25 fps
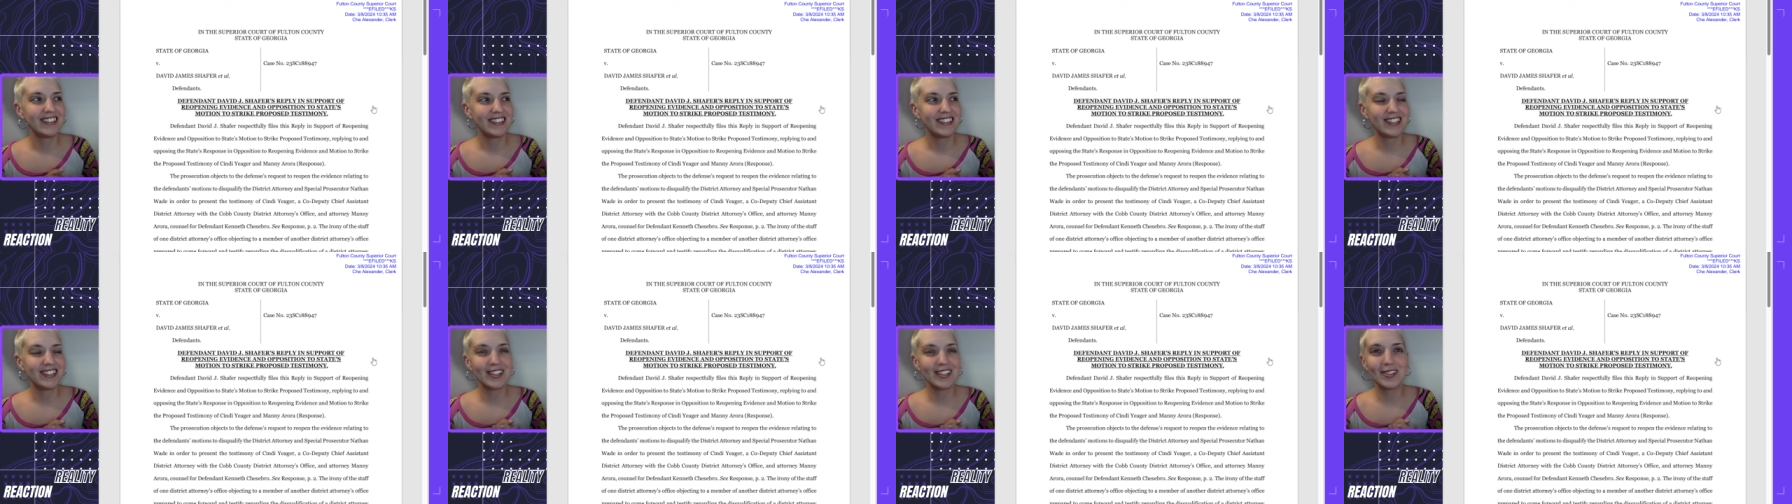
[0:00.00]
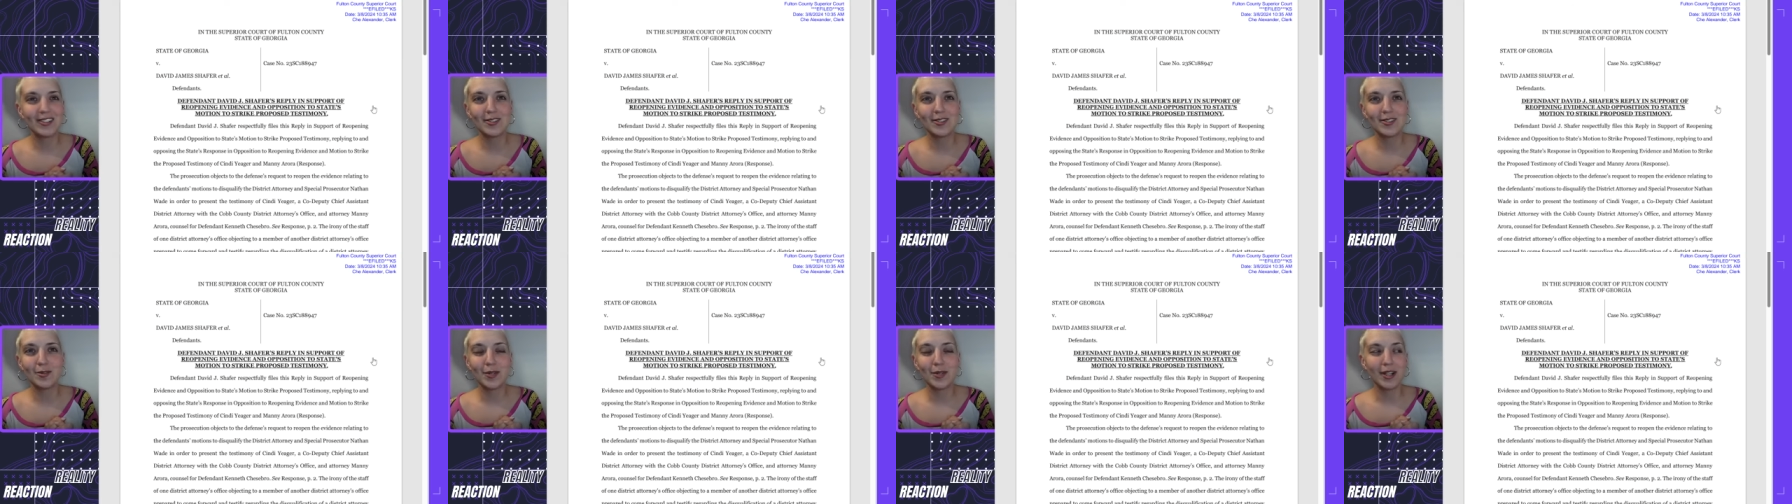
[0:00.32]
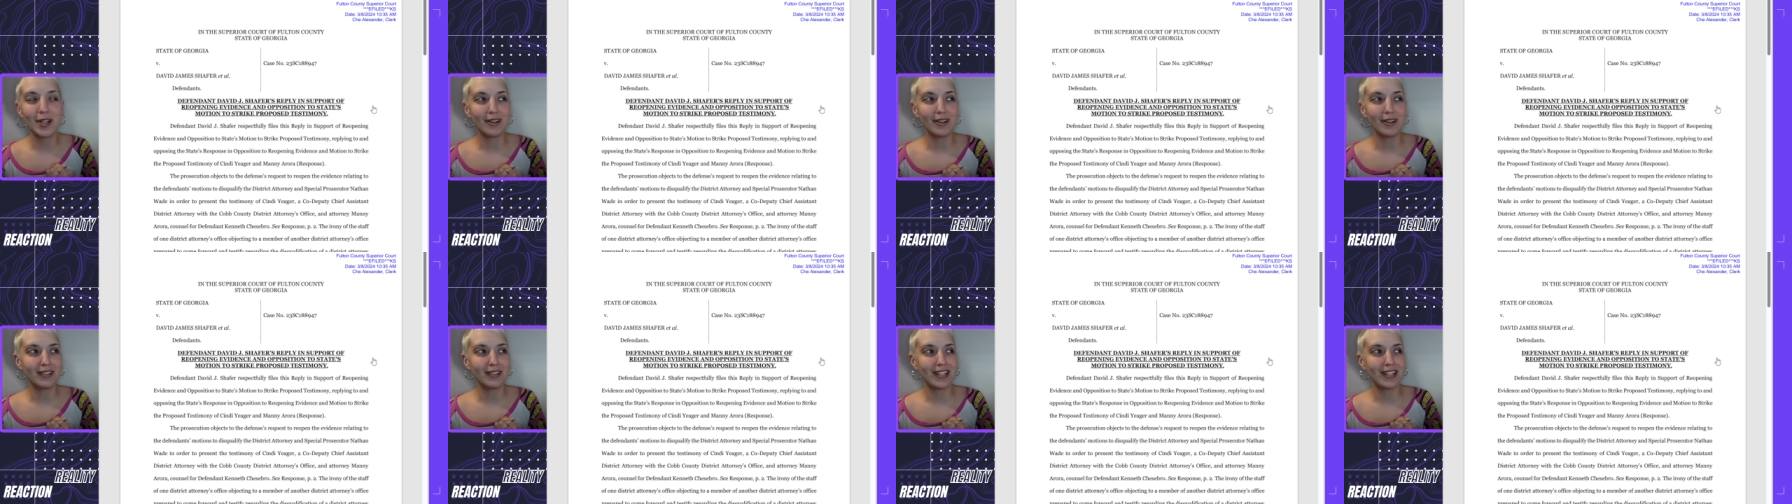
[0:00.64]
So
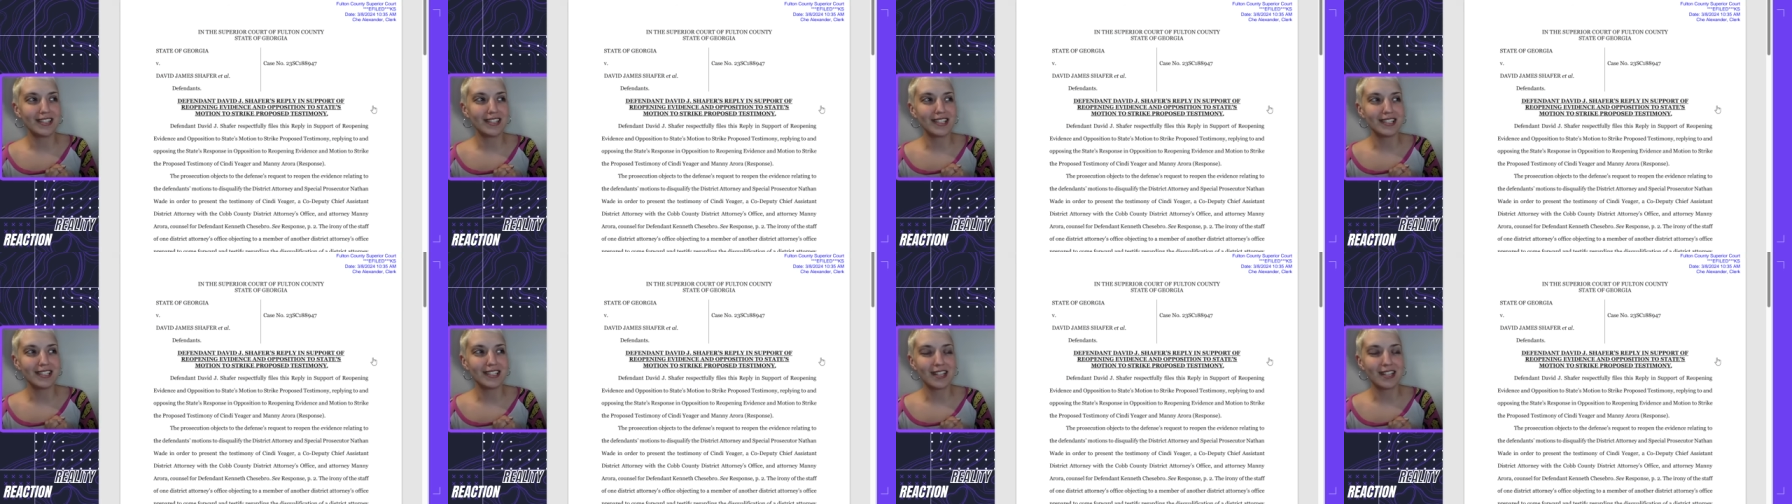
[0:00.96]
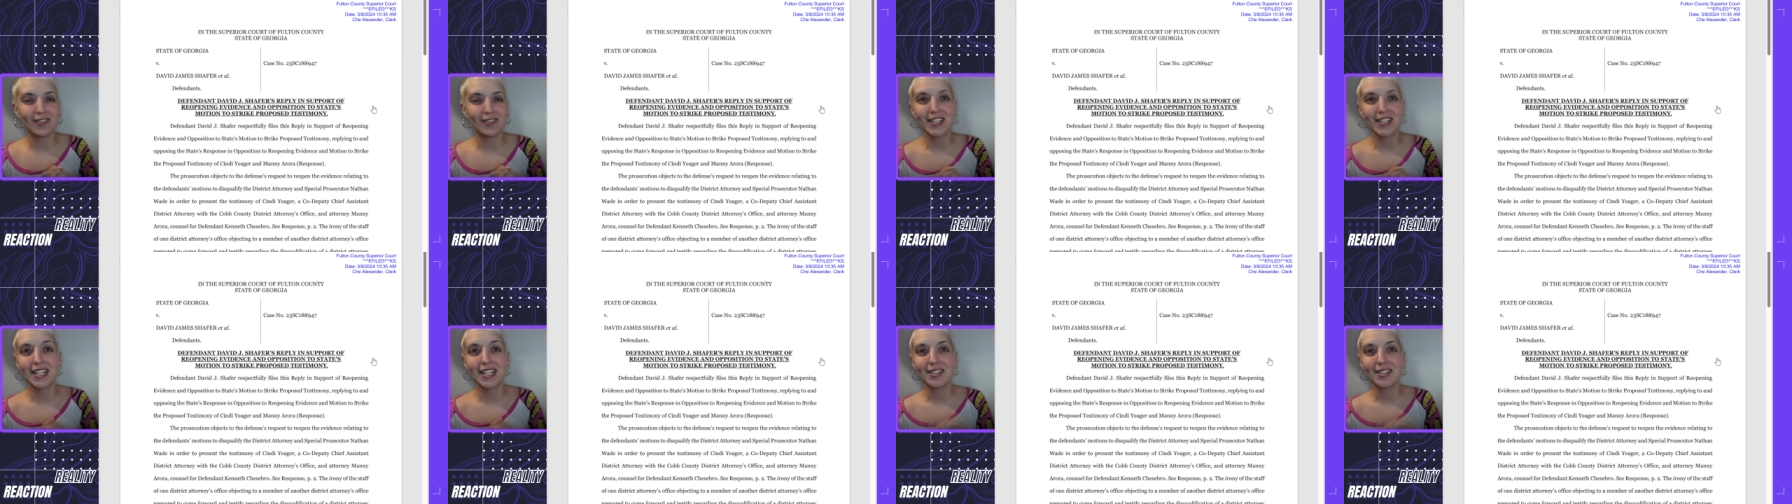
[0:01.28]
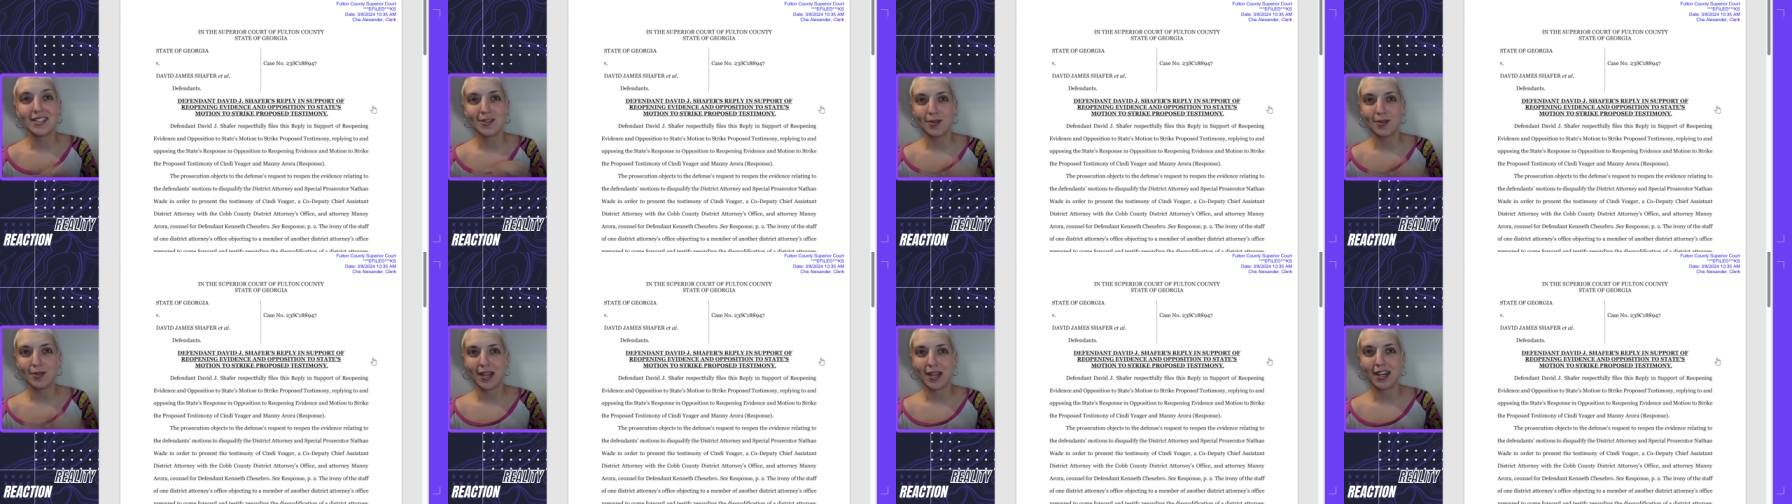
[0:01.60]
we are less than 7
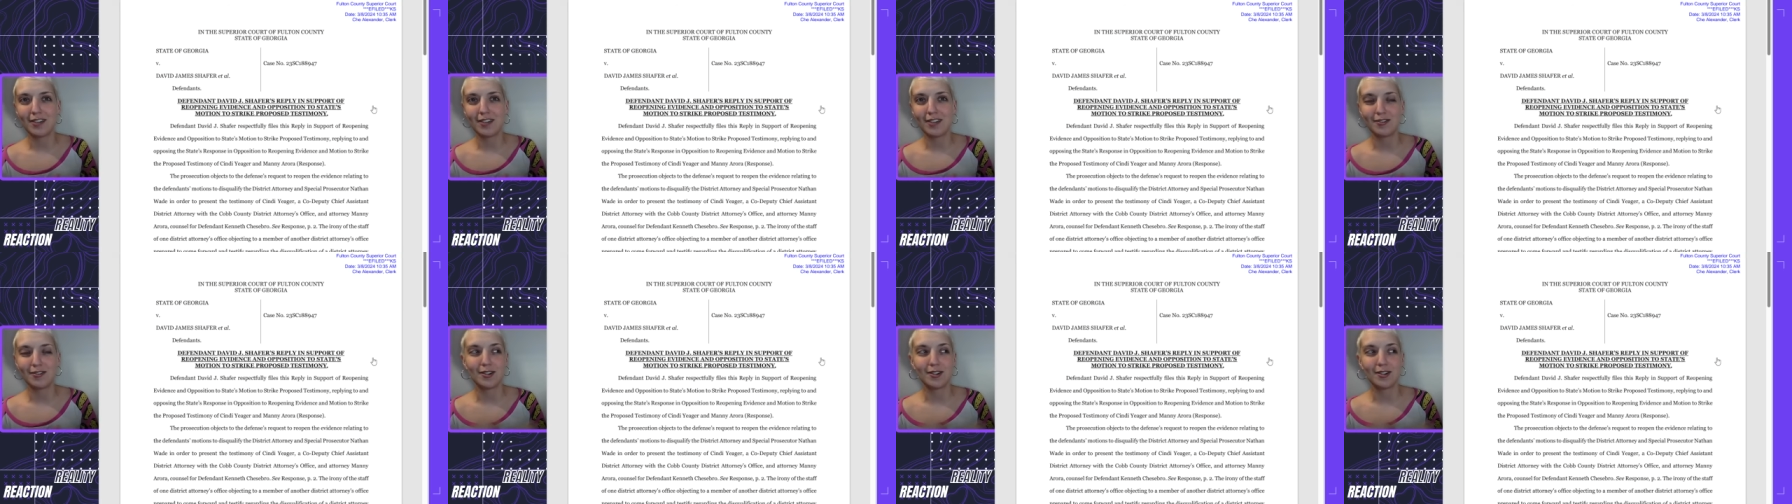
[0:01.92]
days away